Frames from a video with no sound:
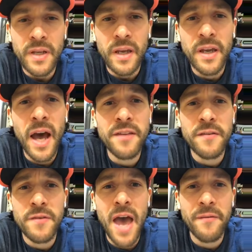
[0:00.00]
Guys,
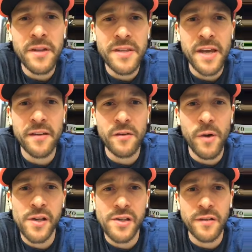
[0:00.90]
if you have any tennis
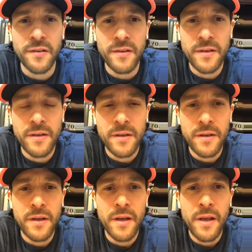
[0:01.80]
questions,
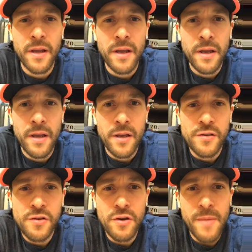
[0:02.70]

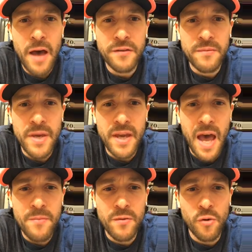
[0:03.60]
shoot them out to me.
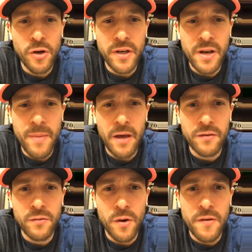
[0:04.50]
I've been working
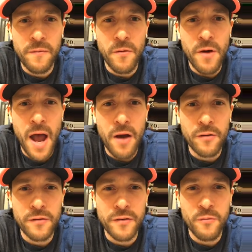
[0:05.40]
about 24
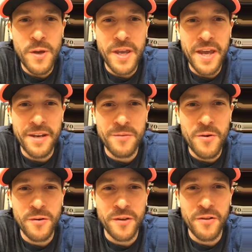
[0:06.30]
hours this weekend,
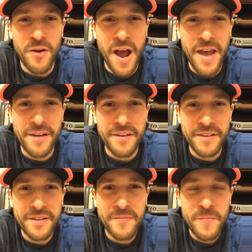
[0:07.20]
doing the grind.
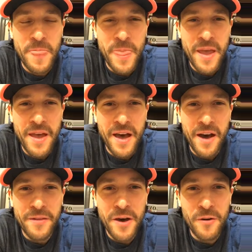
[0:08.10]

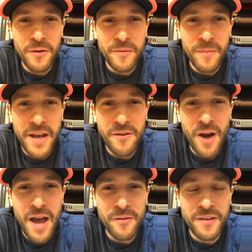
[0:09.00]
Although my
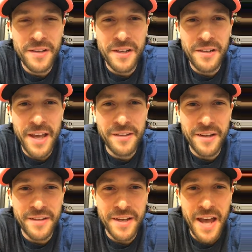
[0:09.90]
grind was a little less
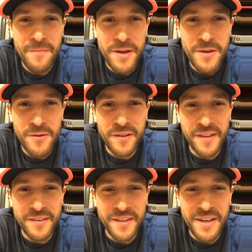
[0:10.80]
because I got my new
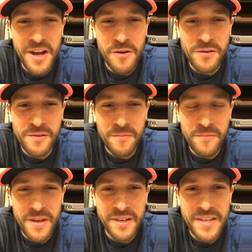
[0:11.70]
assistant coach
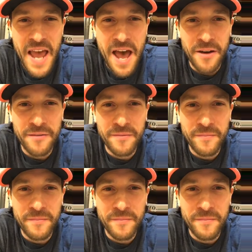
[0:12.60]
in town,